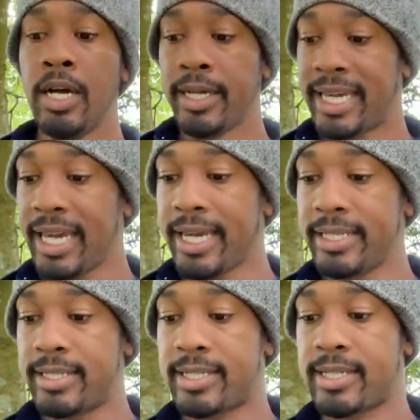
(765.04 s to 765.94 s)

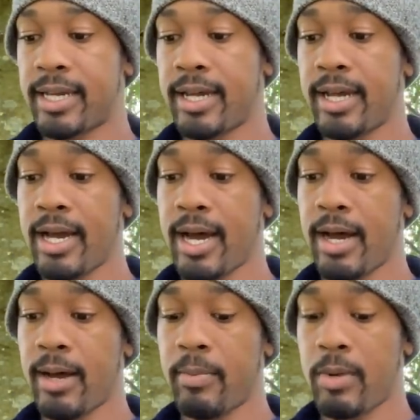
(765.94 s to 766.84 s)
kids
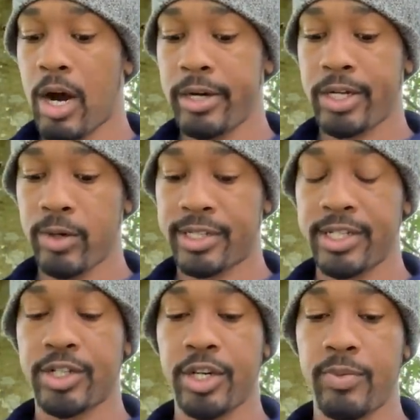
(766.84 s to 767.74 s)
um are
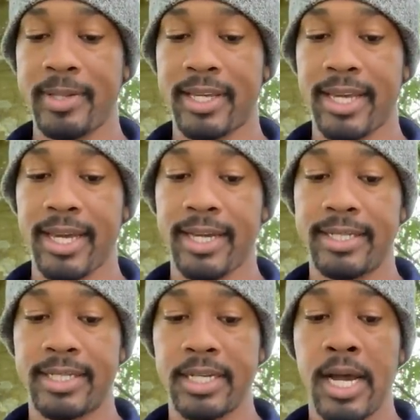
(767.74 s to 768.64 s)
Tosas good with
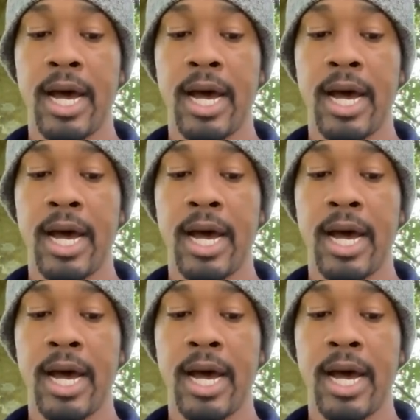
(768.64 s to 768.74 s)
kids